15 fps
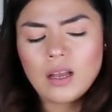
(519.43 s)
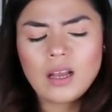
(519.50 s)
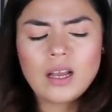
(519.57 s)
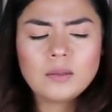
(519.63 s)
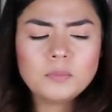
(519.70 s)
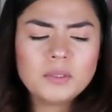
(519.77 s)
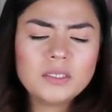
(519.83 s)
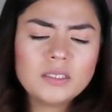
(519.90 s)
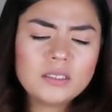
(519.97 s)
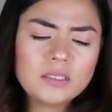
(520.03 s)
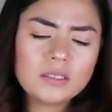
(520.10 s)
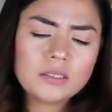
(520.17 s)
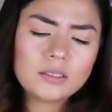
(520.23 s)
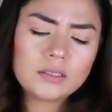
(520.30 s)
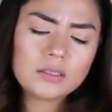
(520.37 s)
I'm
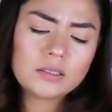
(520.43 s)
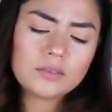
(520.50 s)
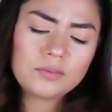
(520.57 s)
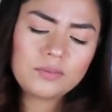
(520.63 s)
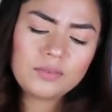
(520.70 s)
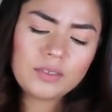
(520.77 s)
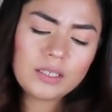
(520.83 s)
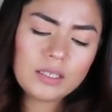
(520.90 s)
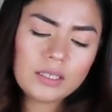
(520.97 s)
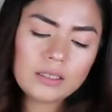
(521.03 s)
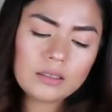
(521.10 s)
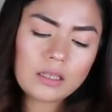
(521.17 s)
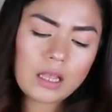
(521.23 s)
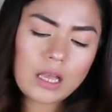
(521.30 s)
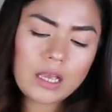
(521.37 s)
just
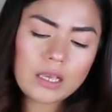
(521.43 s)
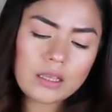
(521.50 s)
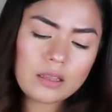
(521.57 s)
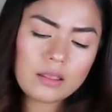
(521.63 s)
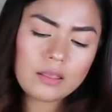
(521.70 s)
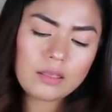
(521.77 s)
feeling like